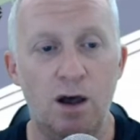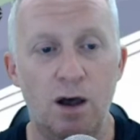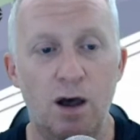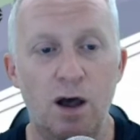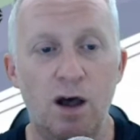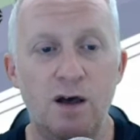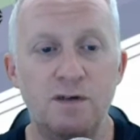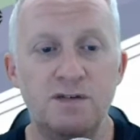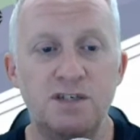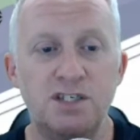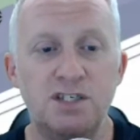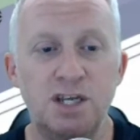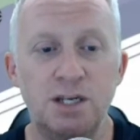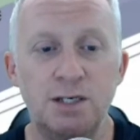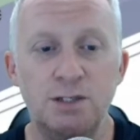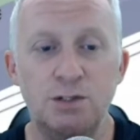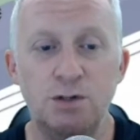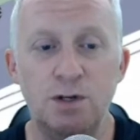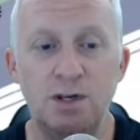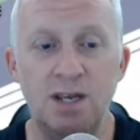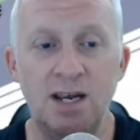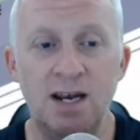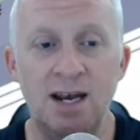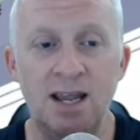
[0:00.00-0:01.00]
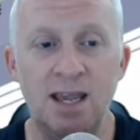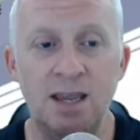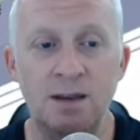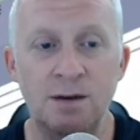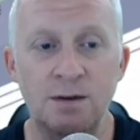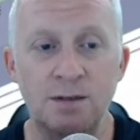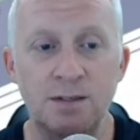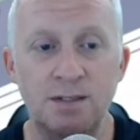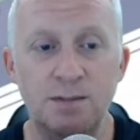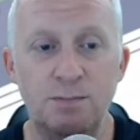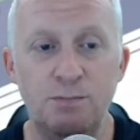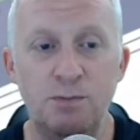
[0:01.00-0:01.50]
Off-chain trading
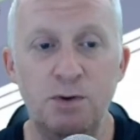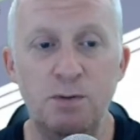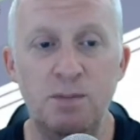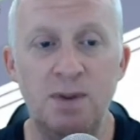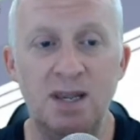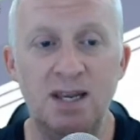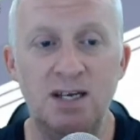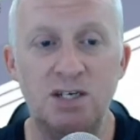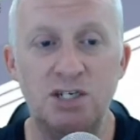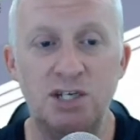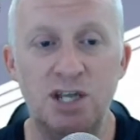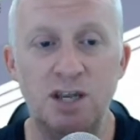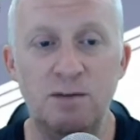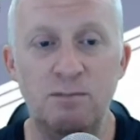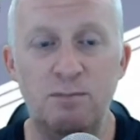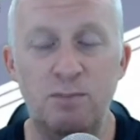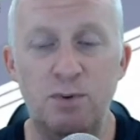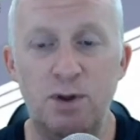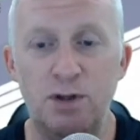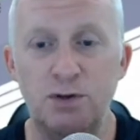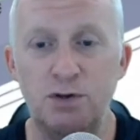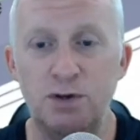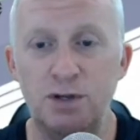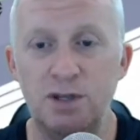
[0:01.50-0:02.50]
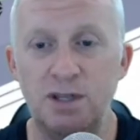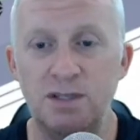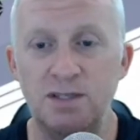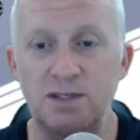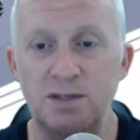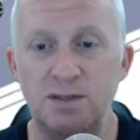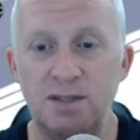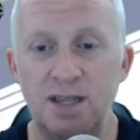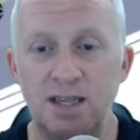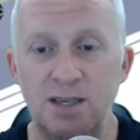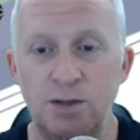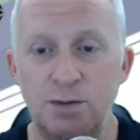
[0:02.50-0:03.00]
layers, public chain protocol.
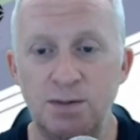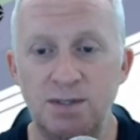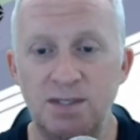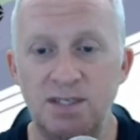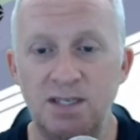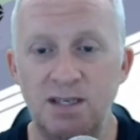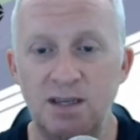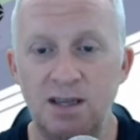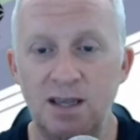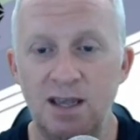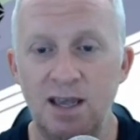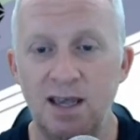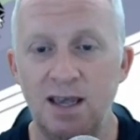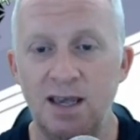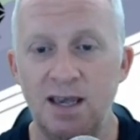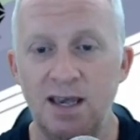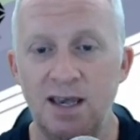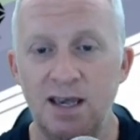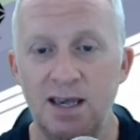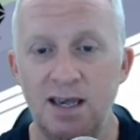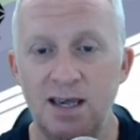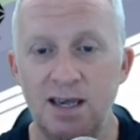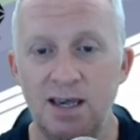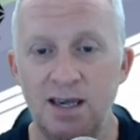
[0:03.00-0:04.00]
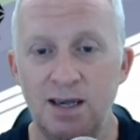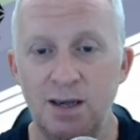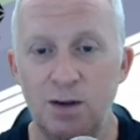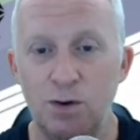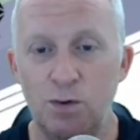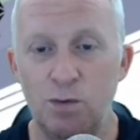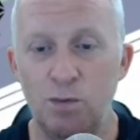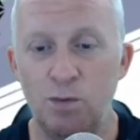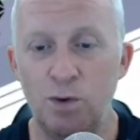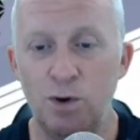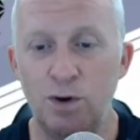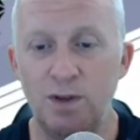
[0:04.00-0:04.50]
So that you see
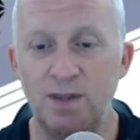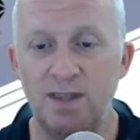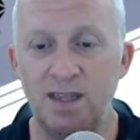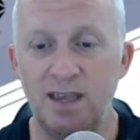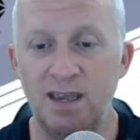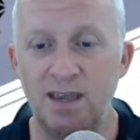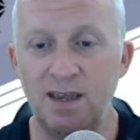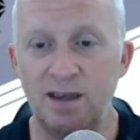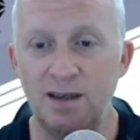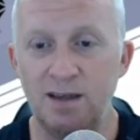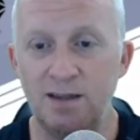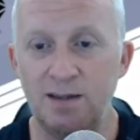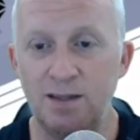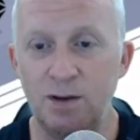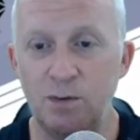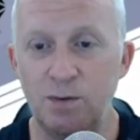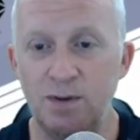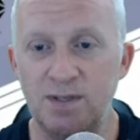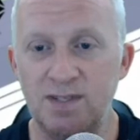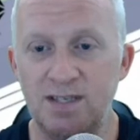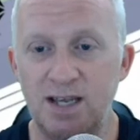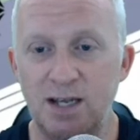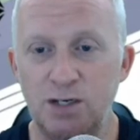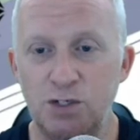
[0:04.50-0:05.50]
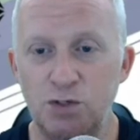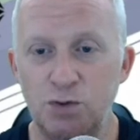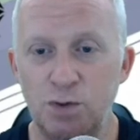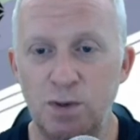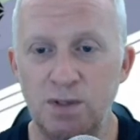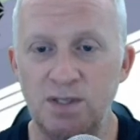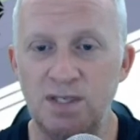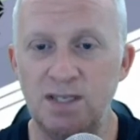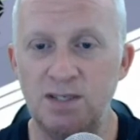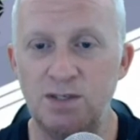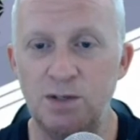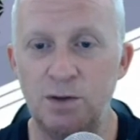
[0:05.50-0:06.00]
where they, uh, they reside.
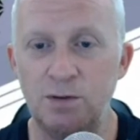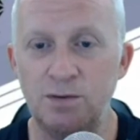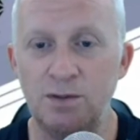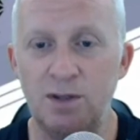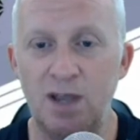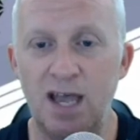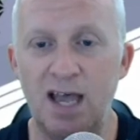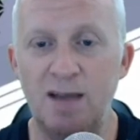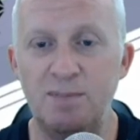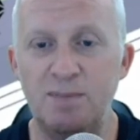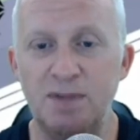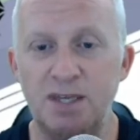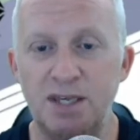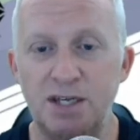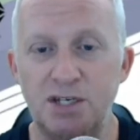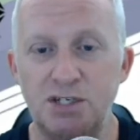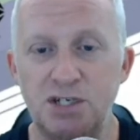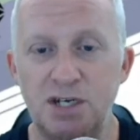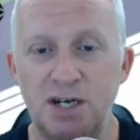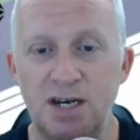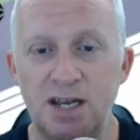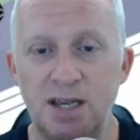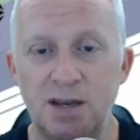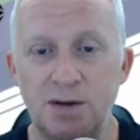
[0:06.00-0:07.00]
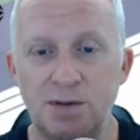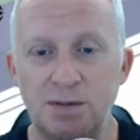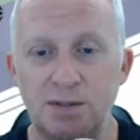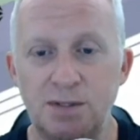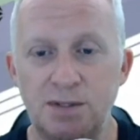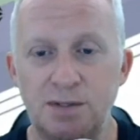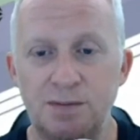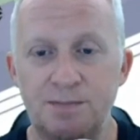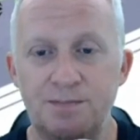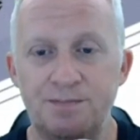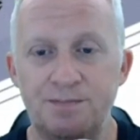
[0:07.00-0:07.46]
Troy is on the application layers.